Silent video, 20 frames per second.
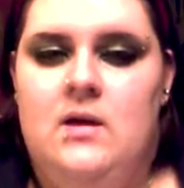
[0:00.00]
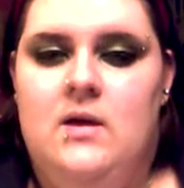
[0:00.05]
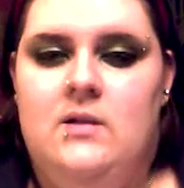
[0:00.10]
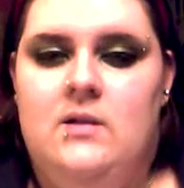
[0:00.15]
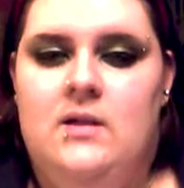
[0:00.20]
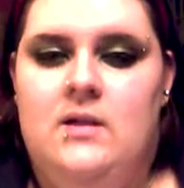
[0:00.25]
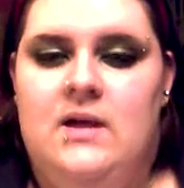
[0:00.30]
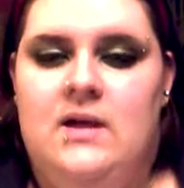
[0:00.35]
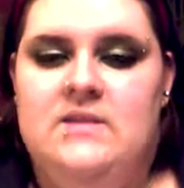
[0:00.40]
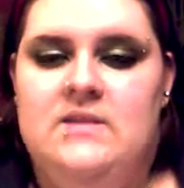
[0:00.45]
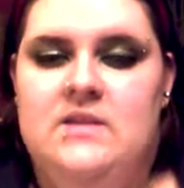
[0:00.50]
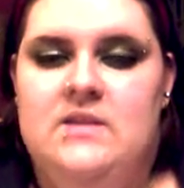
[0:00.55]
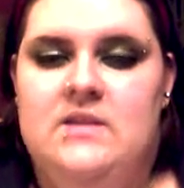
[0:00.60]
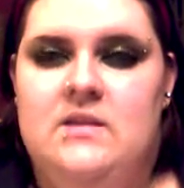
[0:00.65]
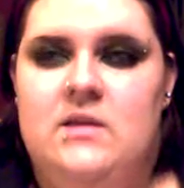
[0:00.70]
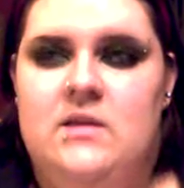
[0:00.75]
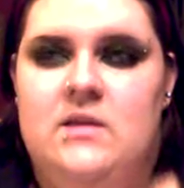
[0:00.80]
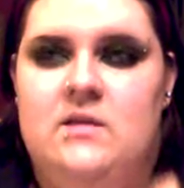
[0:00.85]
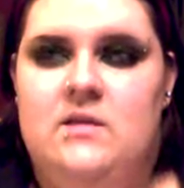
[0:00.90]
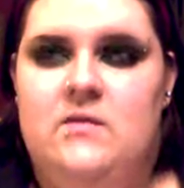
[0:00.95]
and like I said
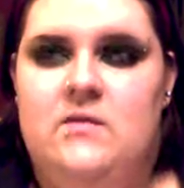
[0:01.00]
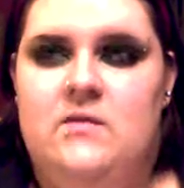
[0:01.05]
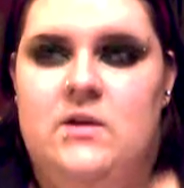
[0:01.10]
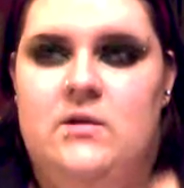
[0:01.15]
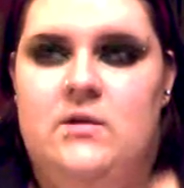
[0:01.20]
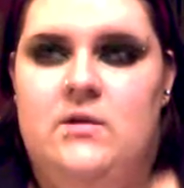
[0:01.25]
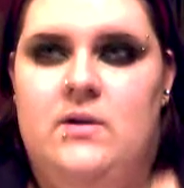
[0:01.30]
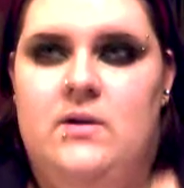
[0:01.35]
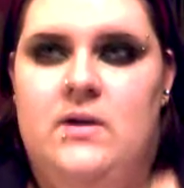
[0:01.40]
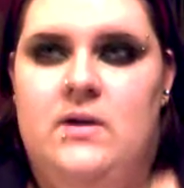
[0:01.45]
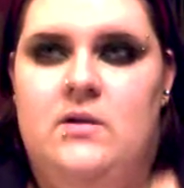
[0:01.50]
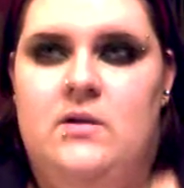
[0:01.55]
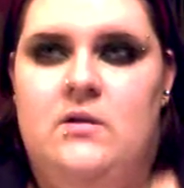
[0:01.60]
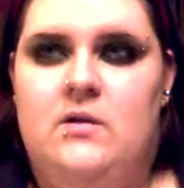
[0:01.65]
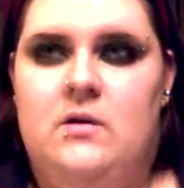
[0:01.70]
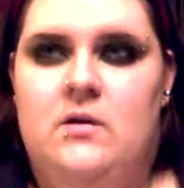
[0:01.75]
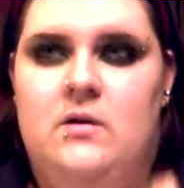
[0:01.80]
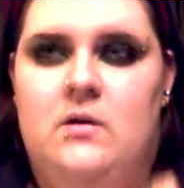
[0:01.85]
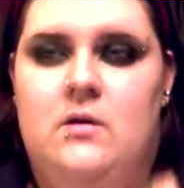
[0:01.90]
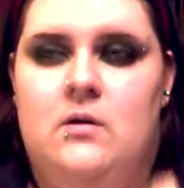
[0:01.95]
in the other video, I
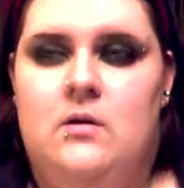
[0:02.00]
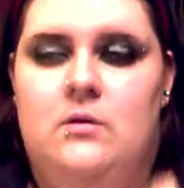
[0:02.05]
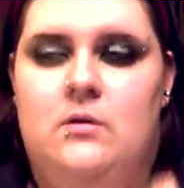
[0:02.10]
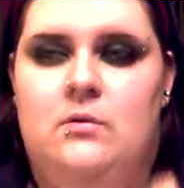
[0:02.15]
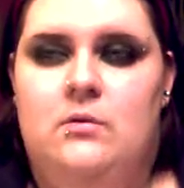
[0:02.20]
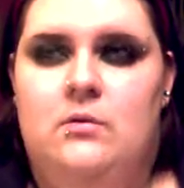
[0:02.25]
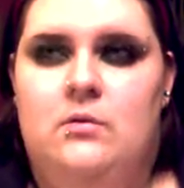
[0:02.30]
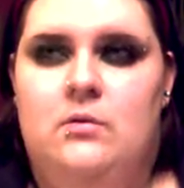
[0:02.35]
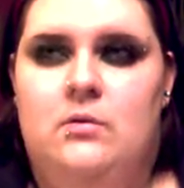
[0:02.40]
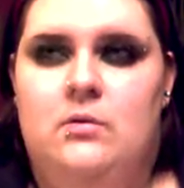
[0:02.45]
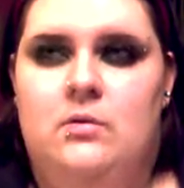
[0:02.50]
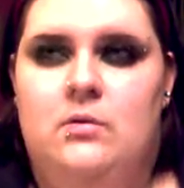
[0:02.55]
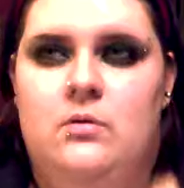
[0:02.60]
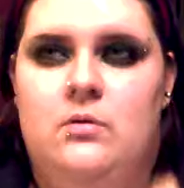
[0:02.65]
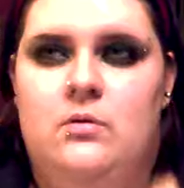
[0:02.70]
didn't know